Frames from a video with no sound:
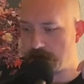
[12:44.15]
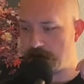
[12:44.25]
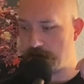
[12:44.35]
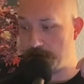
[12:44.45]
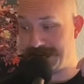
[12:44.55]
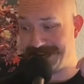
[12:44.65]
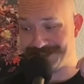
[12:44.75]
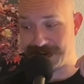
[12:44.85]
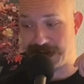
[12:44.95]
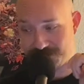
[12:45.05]
It
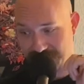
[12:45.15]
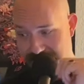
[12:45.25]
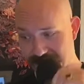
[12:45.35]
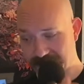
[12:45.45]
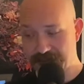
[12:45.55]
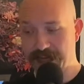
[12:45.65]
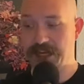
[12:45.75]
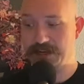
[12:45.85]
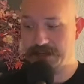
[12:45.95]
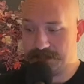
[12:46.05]
is not that.
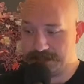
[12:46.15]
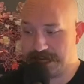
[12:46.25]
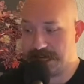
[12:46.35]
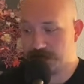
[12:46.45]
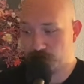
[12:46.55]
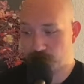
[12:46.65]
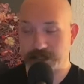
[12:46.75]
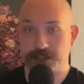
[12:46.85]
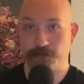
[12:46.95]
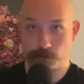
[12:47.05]
It is taken
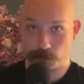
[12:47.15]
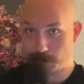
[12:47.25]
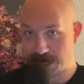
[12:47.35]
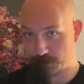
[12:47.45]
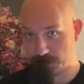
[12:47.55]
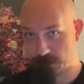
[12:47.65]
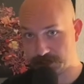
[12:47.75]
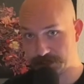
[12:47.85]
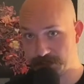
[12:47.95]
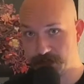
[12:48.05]
directly from the
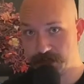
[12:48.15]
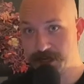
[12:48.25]
Matrix,